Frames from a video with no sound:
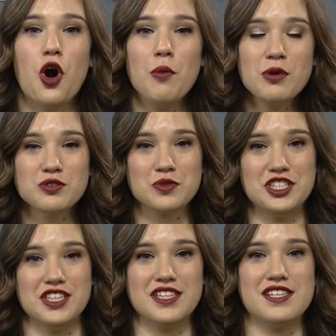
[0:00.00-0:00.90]
almost
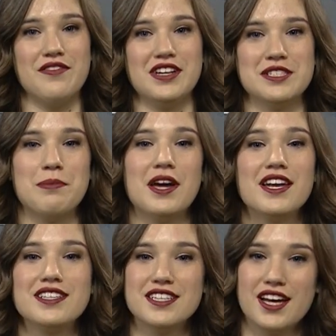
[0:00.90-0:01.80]
reaching the 70s. But
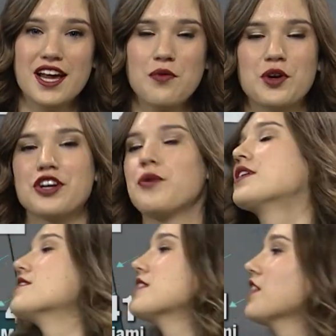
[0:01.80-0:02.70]
tonight, we are going
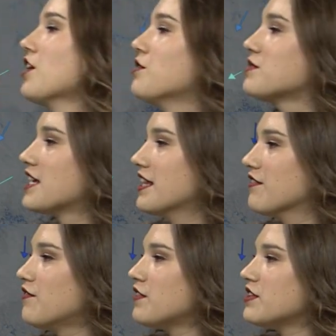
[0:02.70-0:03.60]
to see lows in the
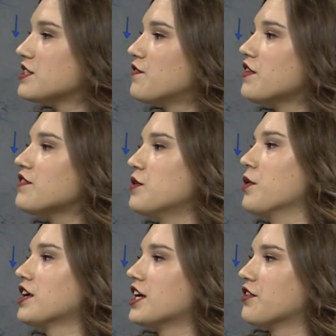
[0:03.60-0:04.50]
50s,
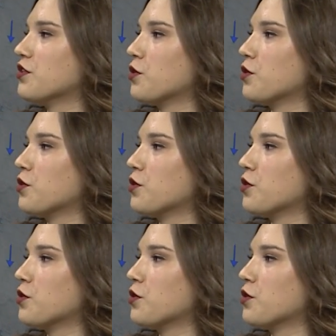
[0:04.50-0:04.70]
51 here in